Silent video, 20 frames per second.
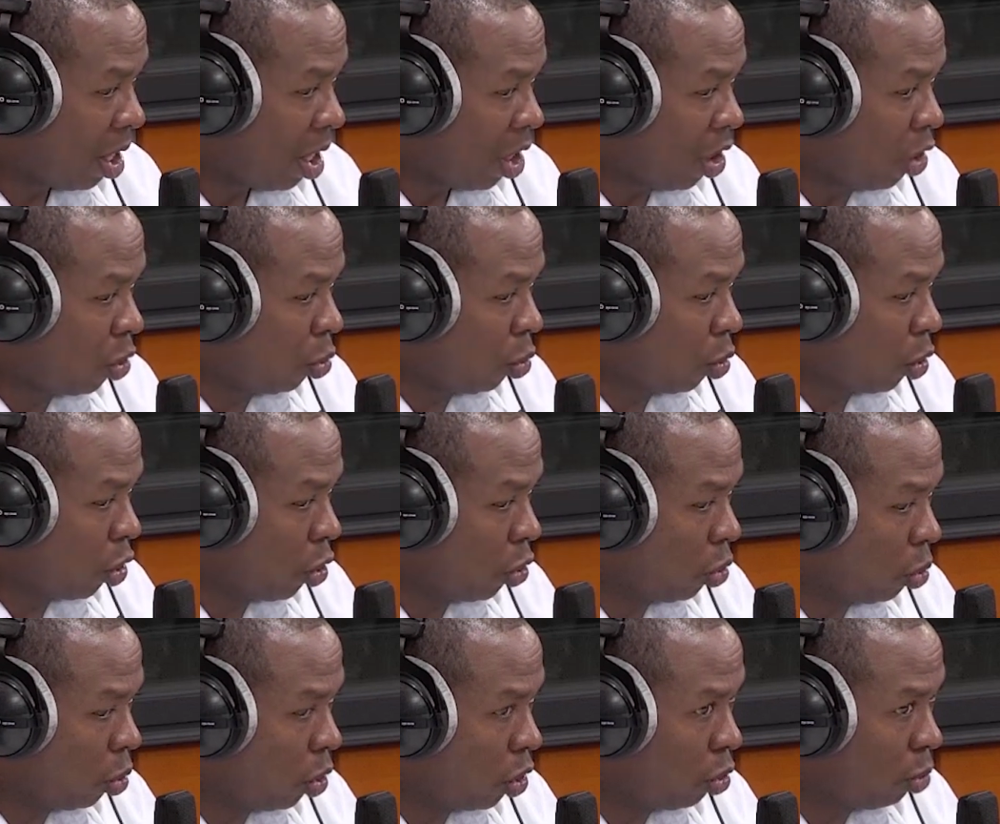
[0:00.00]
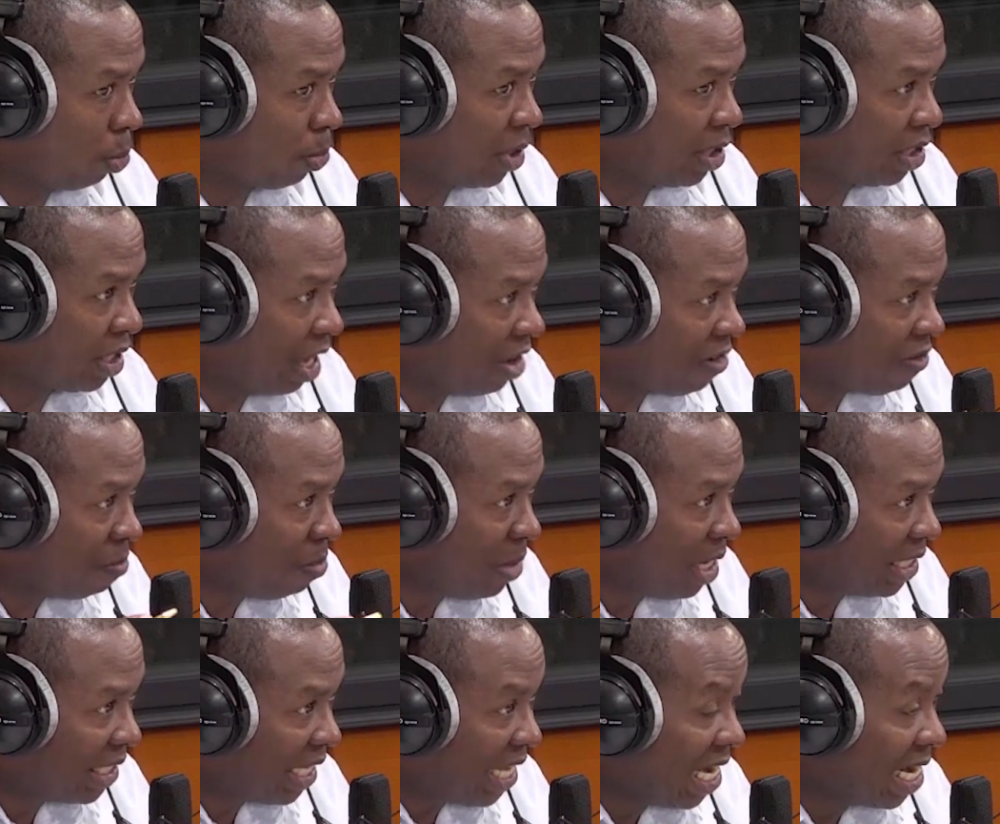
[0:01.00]
You preserve
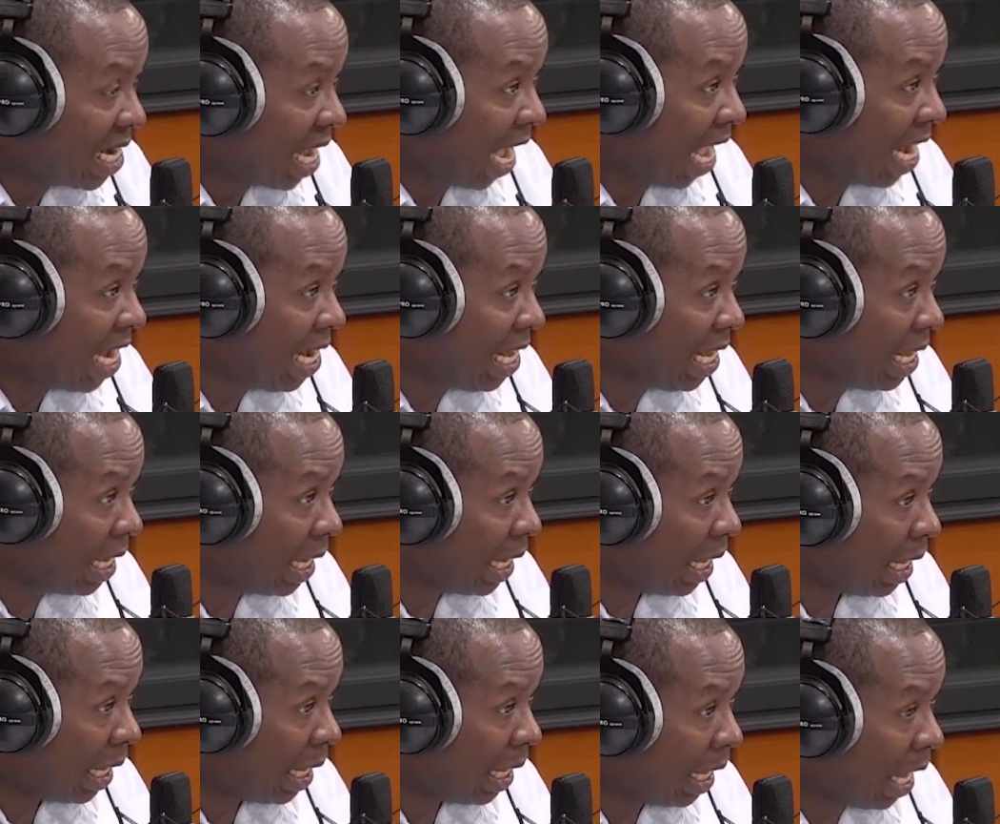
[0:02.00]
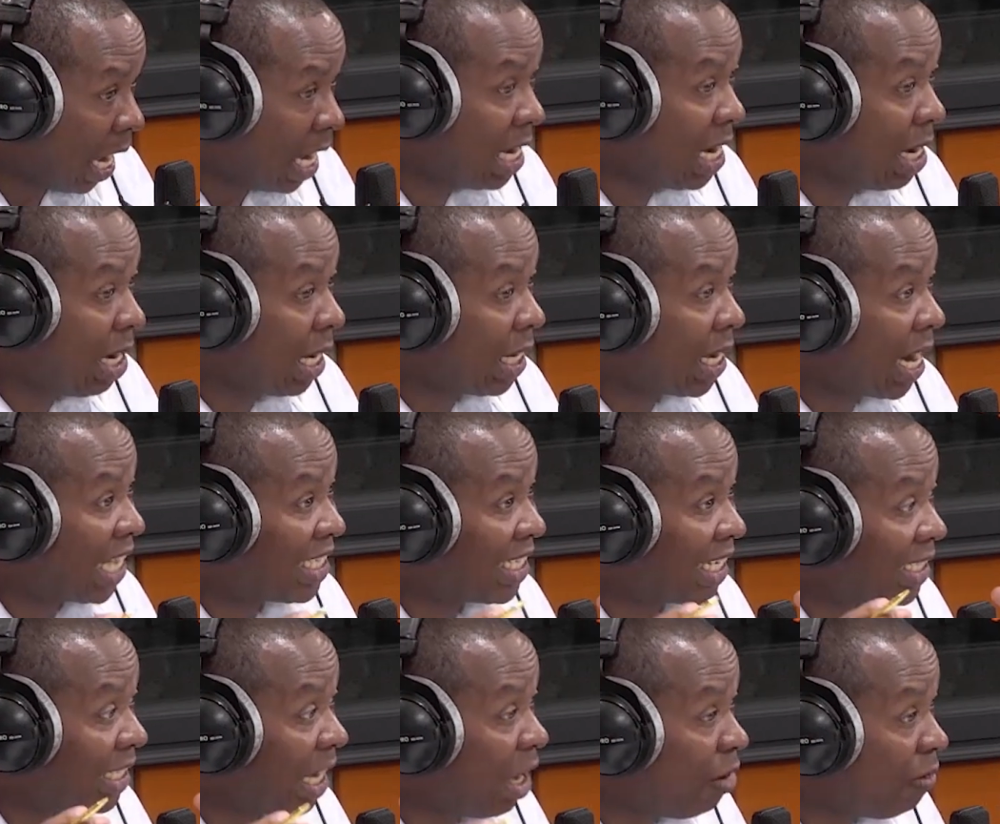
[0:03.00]
meat in honey, and it has a
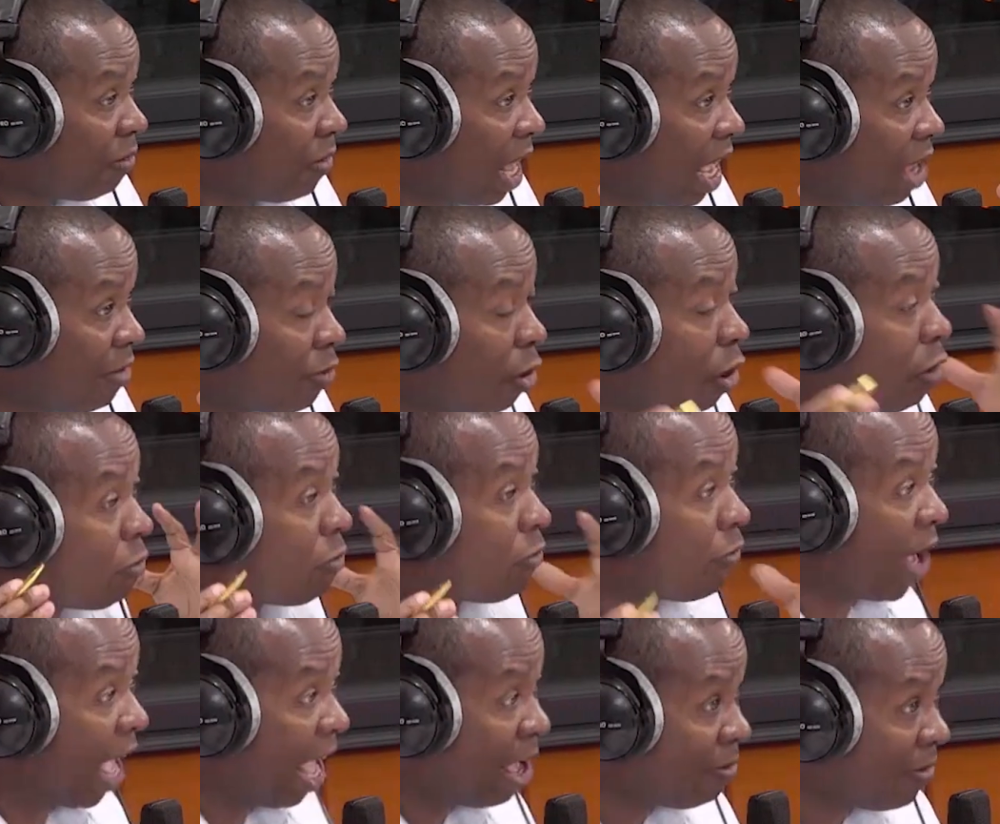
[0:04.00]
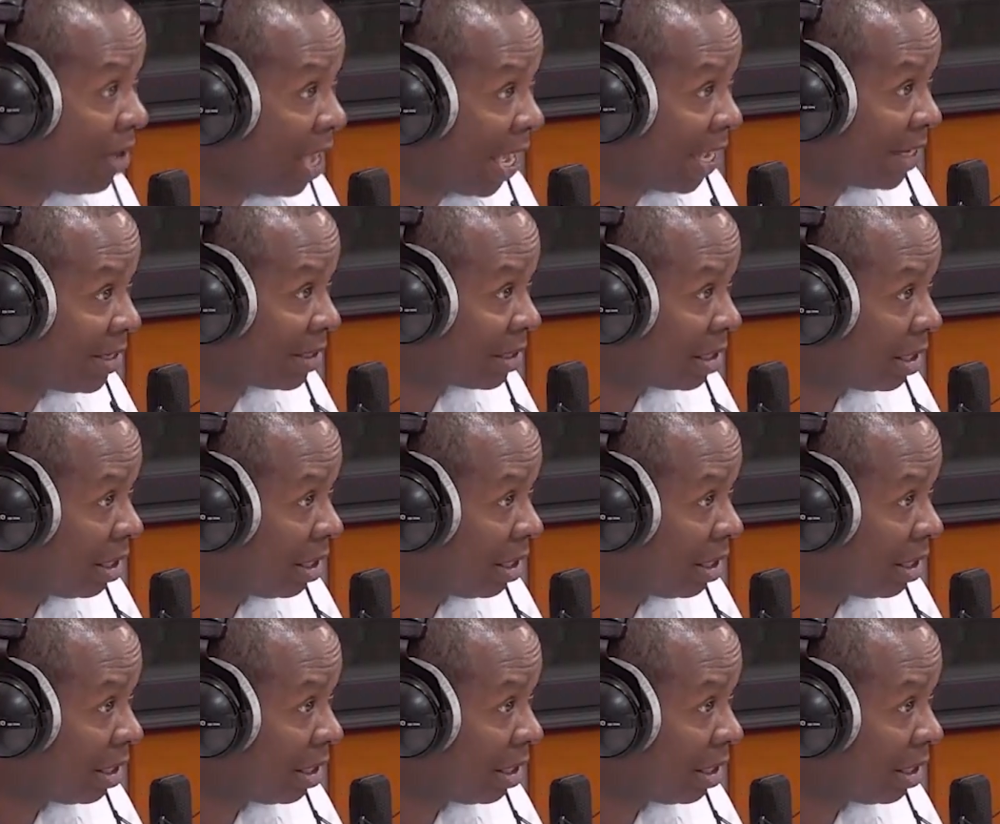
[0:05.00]
shelf life of 5 years.